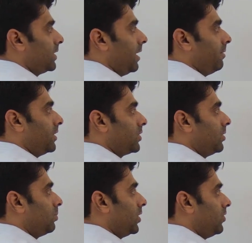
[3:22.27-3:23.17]
Gravitational
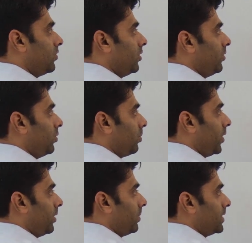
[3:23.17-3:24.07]
potential due to a
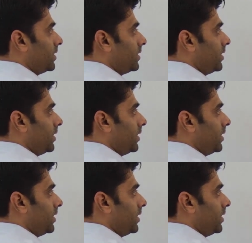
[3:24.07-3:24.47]
point mass is written